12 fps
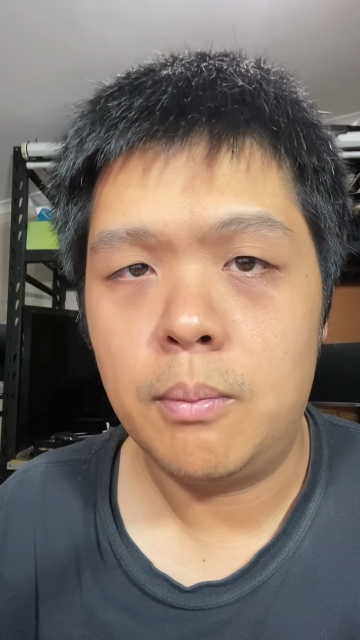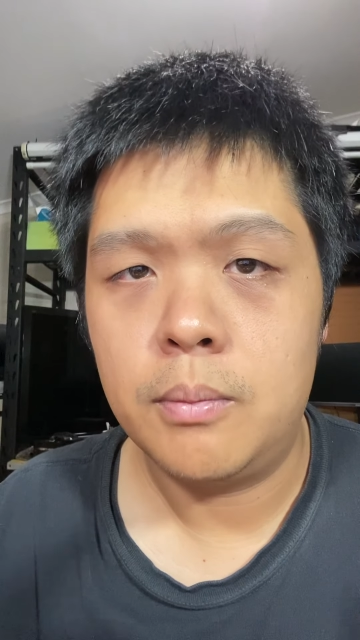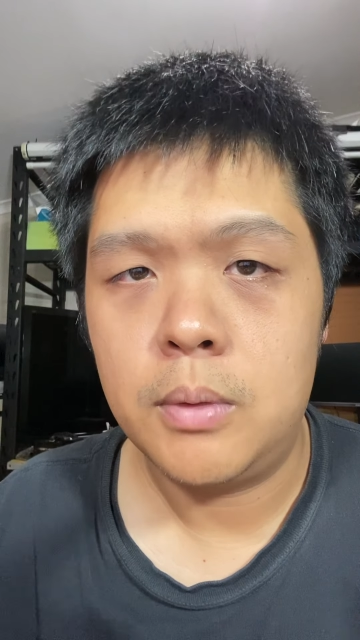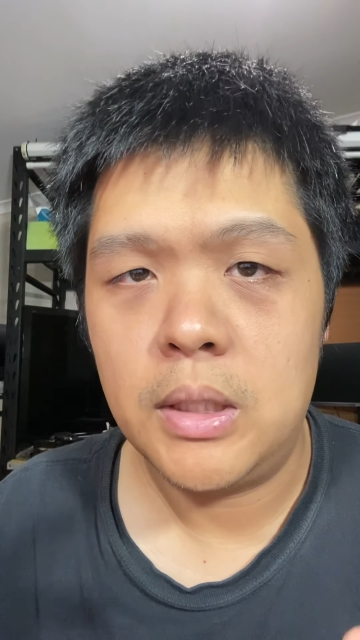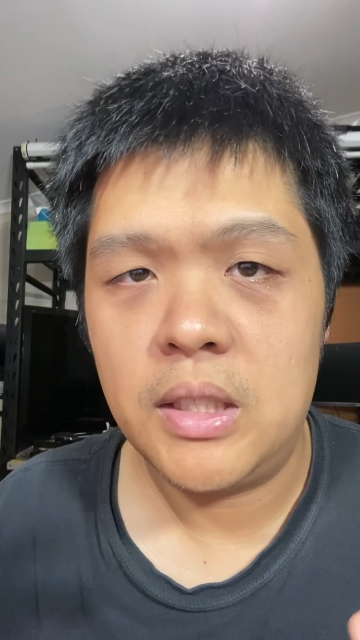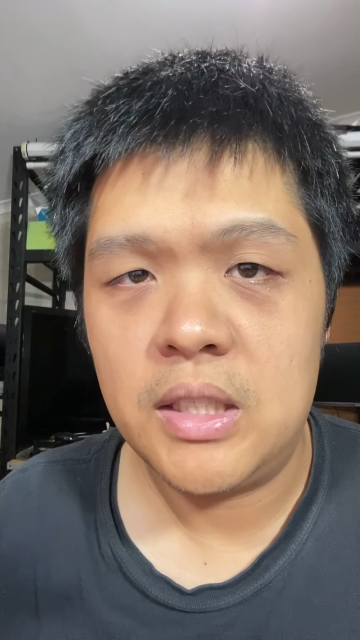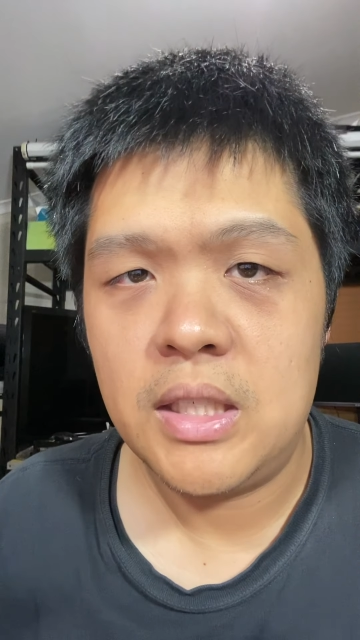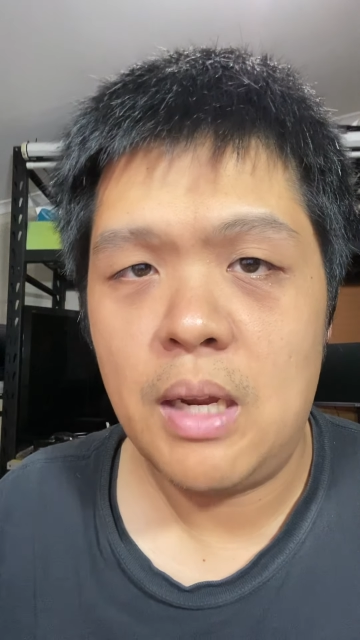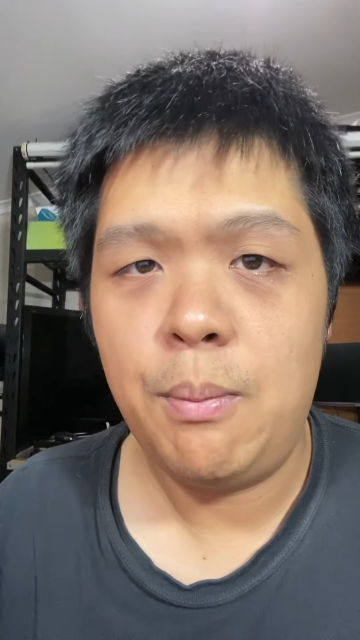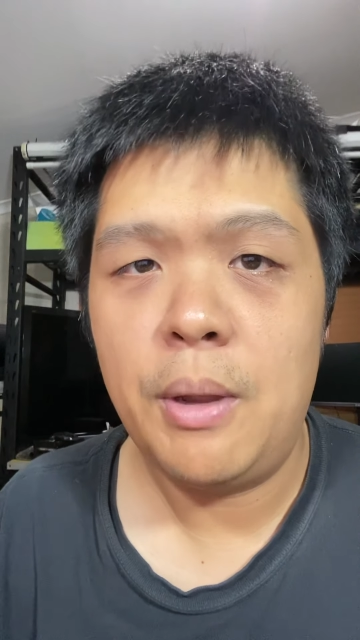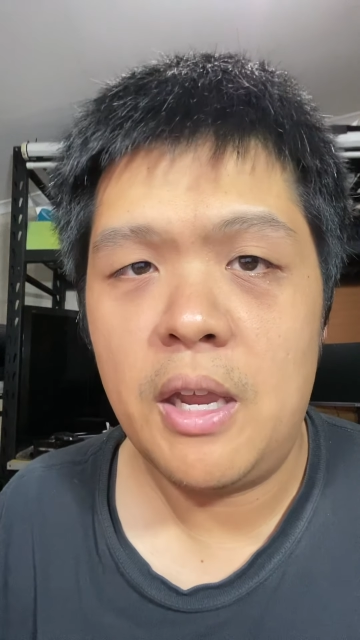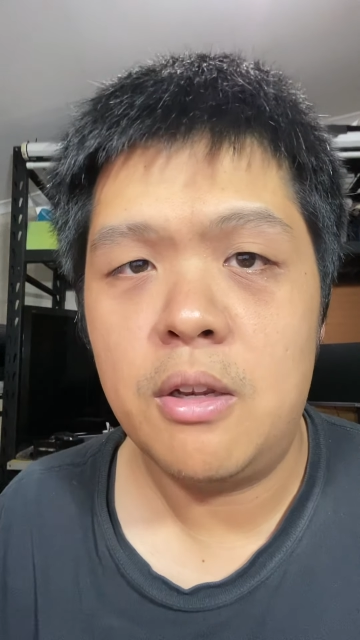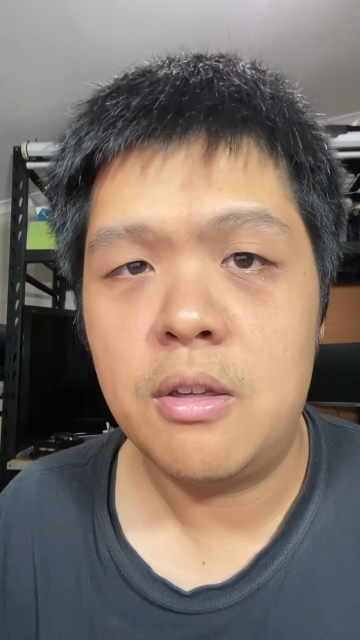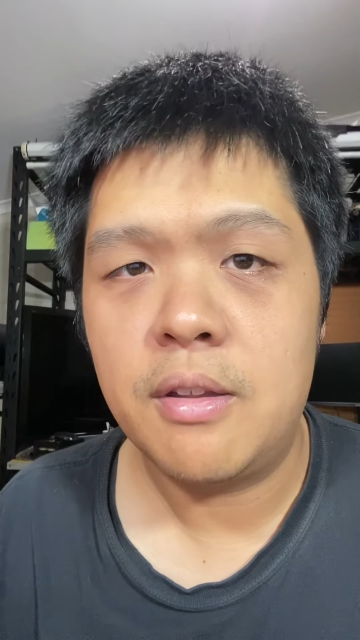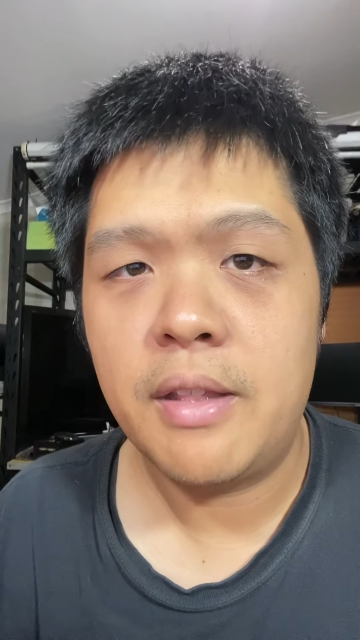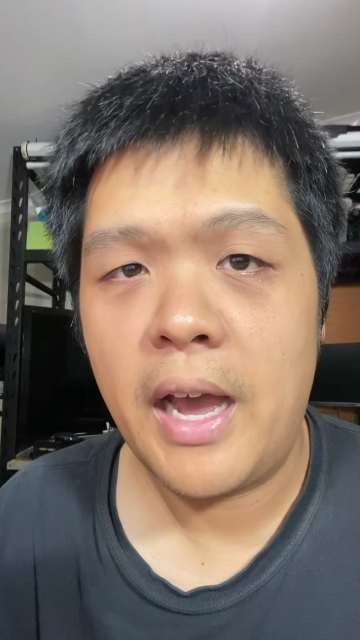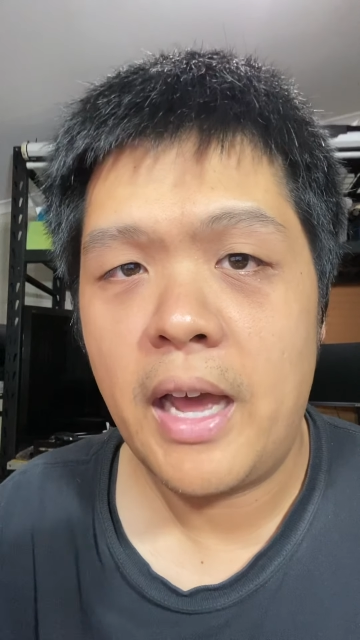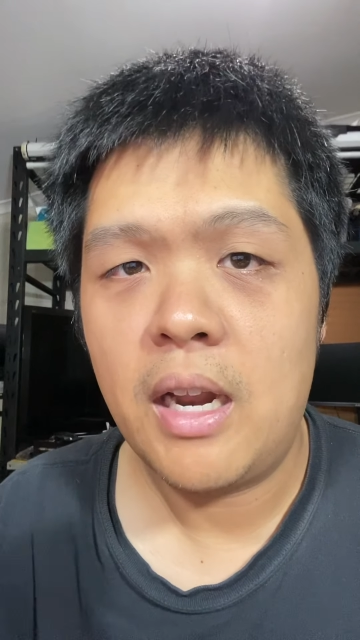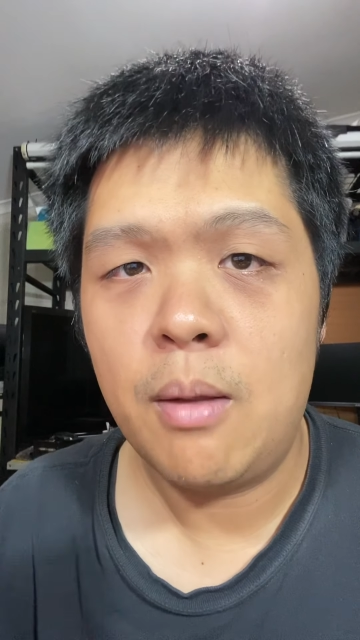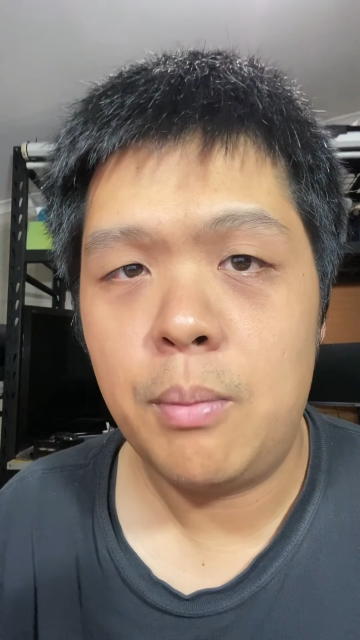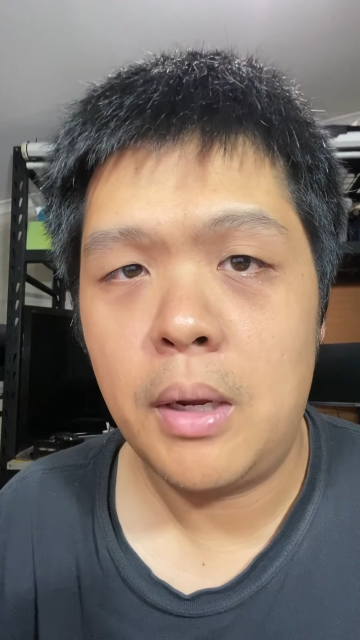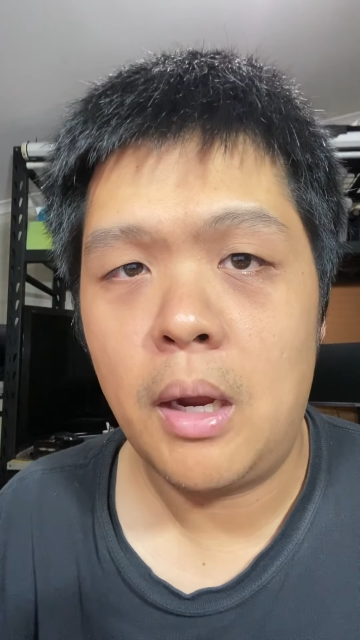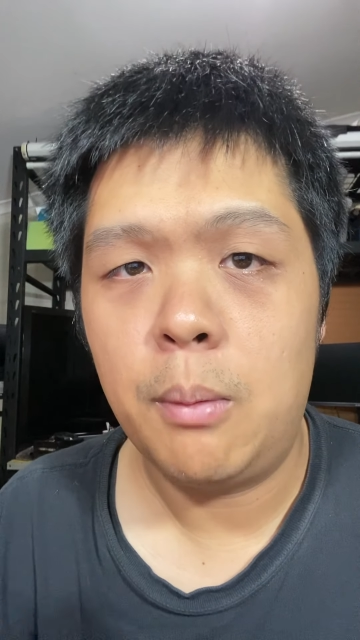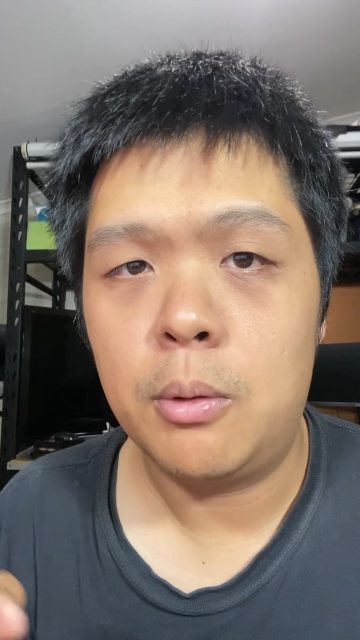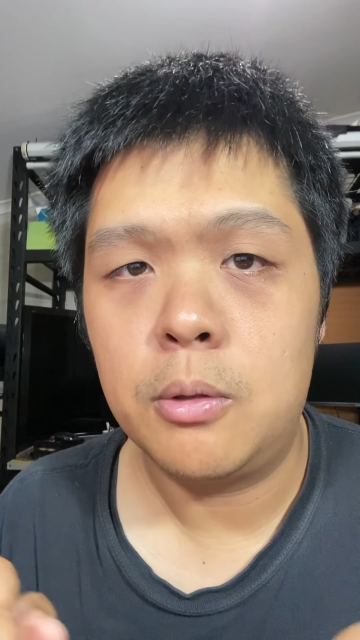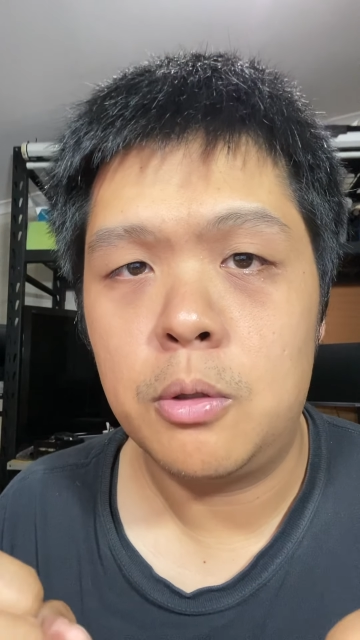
dig deep into that and be able